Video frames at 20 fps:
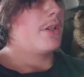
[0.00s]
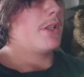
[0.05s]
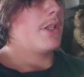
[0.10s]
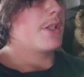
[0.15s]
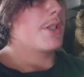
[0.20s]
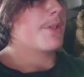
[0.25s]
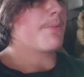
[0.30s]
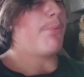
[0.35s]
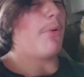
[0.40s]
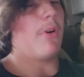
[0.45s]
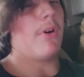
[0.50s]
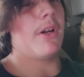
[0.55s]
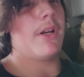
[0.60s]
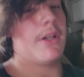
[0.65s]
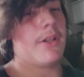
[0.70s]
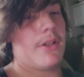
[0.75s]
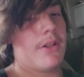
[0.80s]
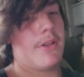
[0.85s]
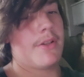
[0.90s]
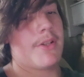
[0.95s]

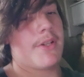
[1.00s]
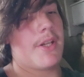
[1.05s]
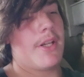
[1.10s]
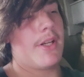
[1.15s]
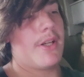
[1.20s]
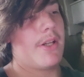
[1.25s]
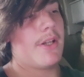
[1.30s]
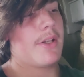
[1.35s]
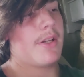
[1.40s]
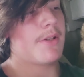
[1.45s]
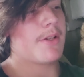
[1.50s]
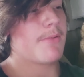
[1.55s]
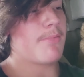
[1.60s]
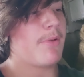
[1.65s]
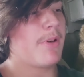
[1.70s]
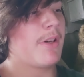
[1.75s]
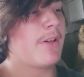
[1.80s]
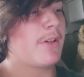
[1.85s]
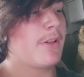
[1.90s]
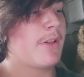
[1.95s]
spoils,
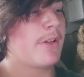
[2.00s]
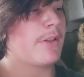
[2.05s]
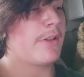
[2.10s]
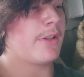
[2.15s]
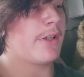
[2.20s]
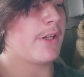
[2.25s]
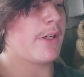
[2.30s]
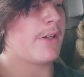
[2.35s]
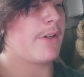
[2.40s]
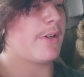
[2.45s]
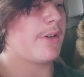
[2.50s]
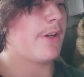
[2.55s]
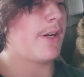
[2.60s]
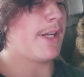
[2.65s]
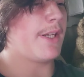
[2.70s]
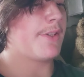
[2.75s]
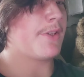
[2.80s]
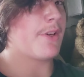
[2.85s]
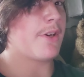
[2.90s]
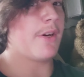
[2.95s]
spoiler alert. You
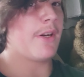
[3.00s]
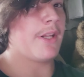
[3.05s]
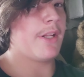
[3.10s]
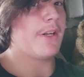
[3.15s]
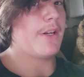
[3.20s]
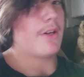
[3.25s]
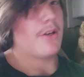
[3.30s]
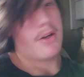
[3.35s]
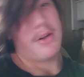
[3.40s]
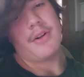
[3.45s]
guys heard it.